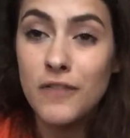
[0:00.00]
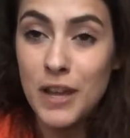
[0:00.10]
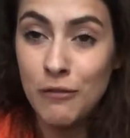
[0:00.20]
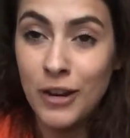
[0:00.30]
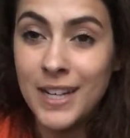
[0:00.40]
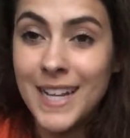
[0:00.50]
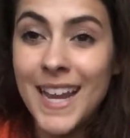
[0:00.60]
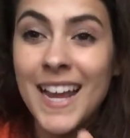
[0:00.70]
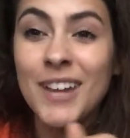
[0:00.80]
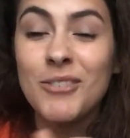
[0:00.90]
favorite,
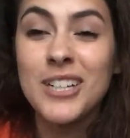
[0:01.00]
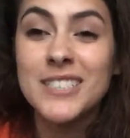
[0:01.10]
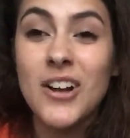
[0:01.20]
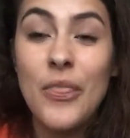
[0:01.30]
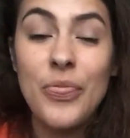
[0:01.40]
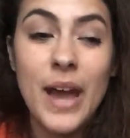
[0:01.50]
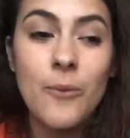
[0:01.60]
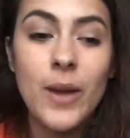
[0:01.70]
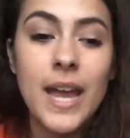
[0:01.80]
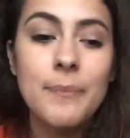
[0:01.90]
and I worked on
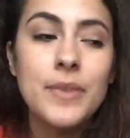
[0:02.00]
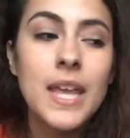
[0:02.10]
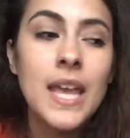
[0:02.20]
that way.